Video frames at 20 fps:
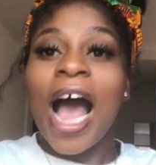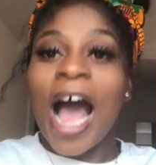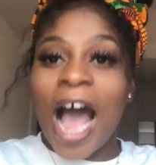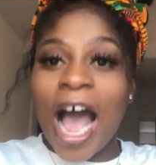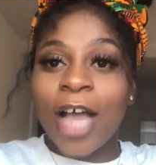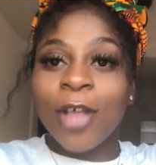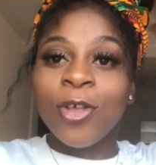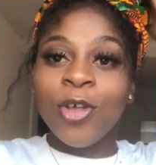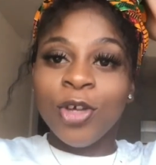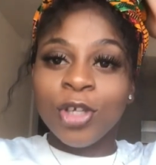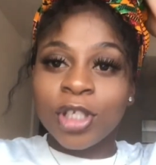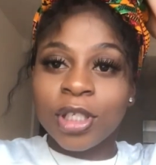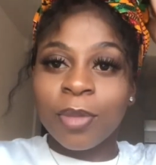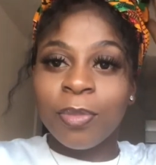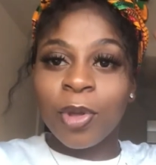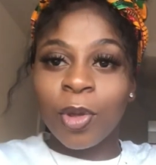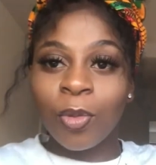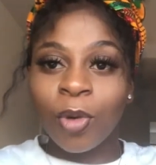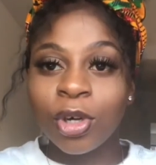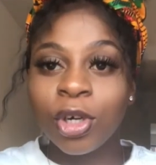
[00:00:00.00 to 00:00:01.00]
I used to
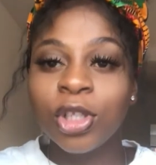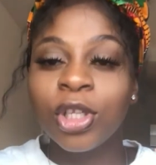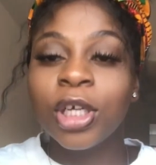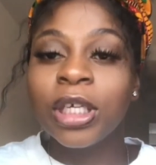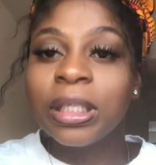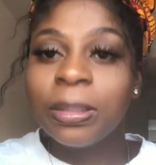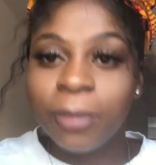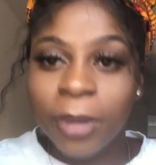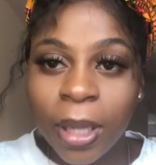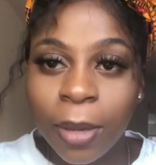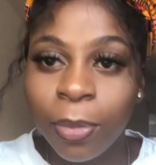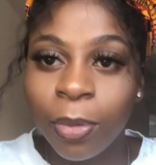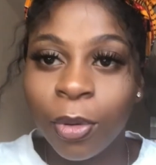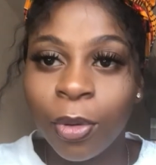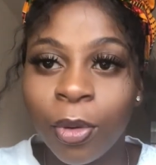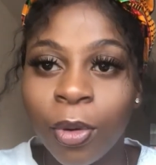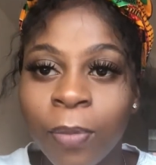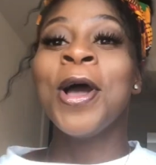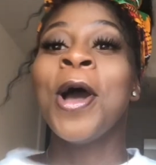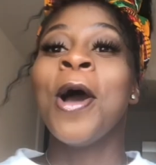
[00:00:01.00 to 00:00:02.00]
be one of those people.